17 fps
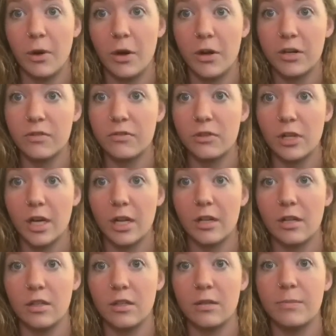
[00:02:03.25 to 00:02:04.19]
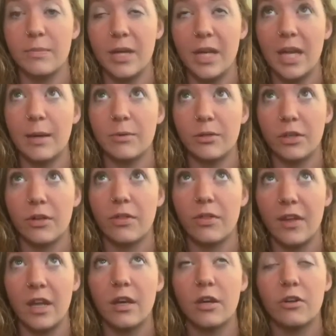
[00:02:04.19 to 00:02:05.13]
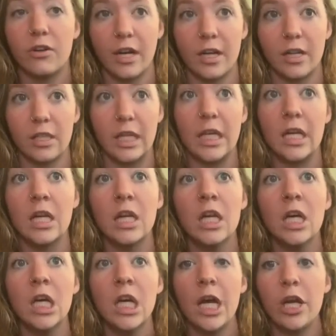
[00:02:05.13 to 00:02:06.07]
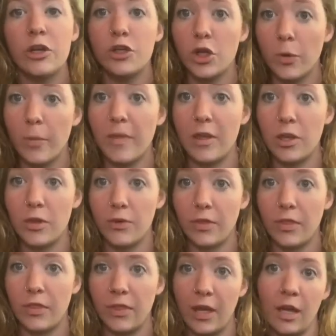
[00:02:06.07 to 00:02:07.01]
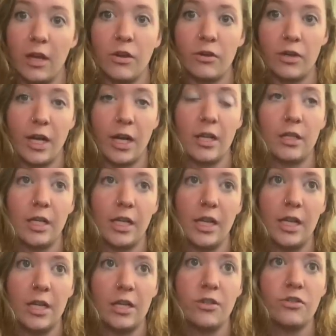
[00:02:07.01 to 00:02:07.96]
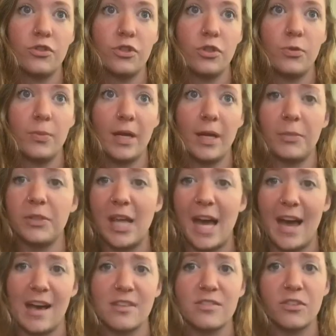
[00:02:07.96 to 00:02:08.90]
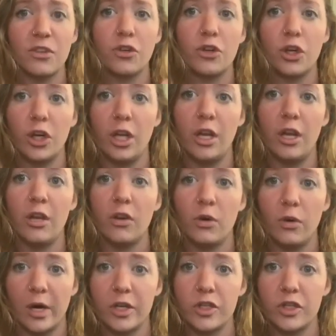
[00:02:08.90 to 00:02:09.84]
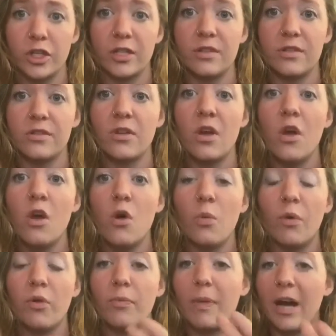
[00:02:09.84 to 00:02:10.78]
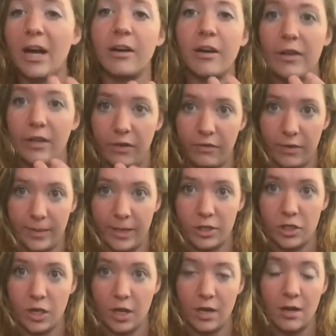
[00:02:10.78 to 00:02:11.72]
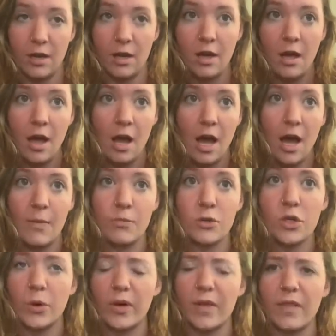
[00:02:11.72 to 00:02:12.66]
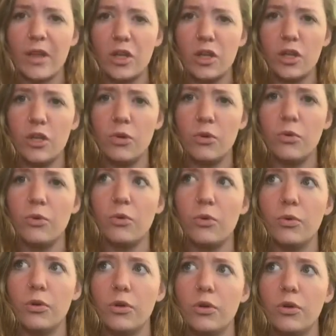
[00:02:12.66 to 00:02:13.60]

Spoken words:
Part of being able to think critically and show me that you can think critically is to be able to ask good questions with background information, showing that you